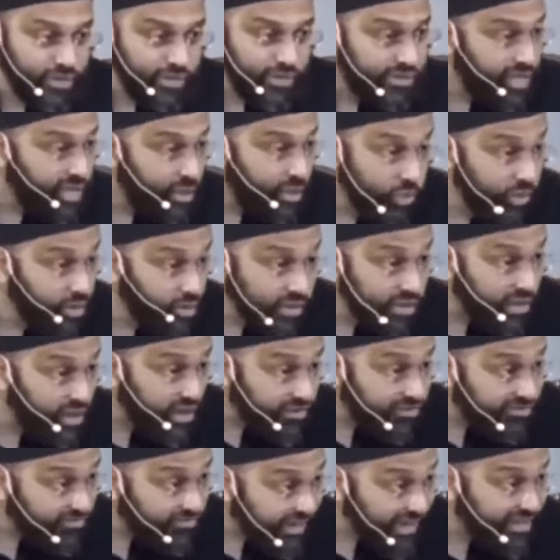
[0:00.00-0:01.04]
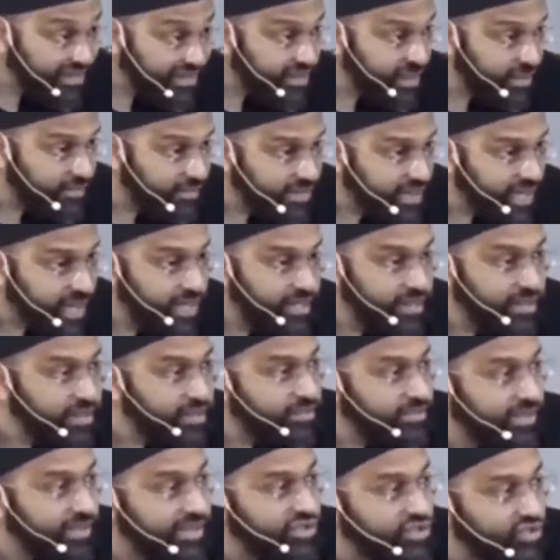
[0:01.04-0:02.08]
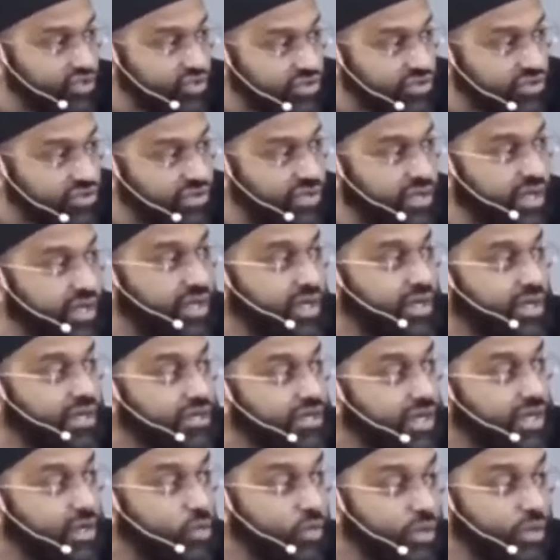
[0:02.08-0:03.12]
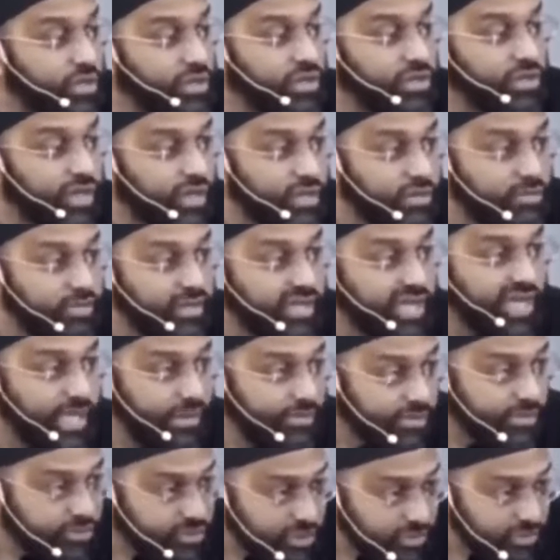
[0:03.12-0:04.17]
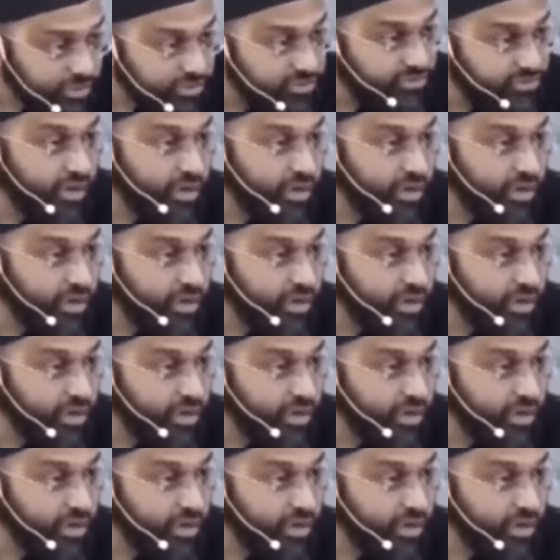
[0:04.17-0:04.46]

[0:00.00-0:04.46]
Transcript: They will not fight them. The hadith mentions they will not be able to be